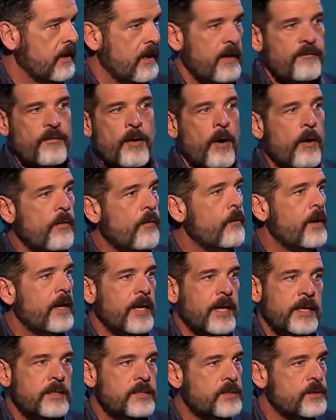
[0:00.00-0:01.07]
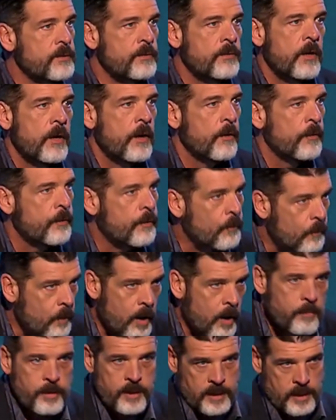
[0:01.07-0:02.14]
Even all the way into the
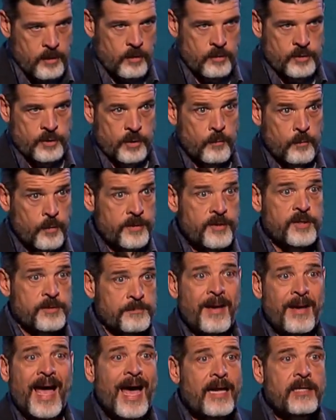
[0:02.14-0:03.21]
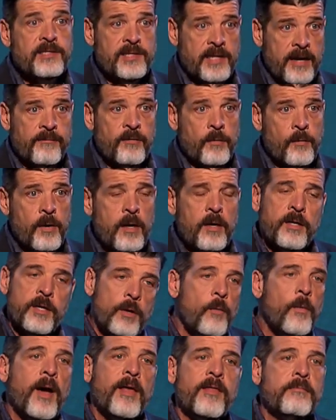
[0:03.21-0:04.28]
Roman culture, where there's baths everywhere.
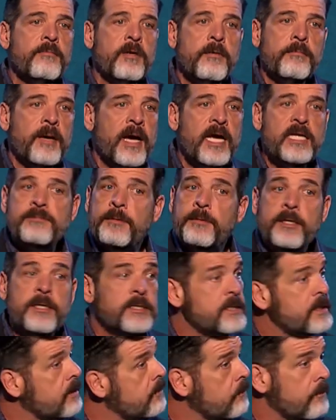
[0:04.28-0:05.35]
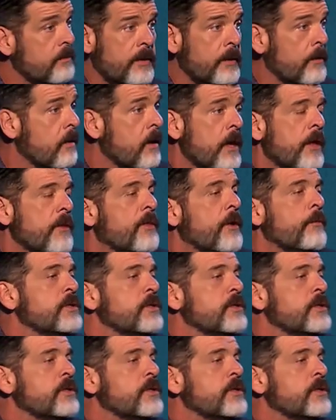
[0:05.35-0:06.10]
You know why they built baths? Because there